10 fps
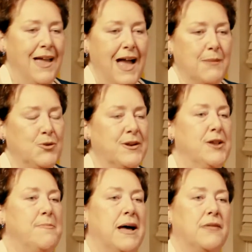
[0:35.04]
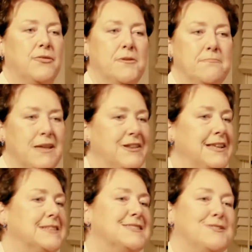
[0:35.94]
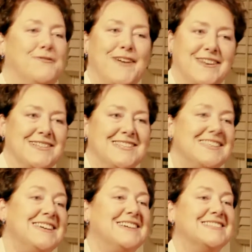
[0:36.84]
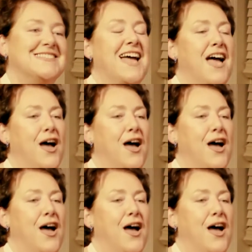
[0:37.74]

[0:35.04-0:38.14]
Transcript: I'm talking about the madeleines, the financiers,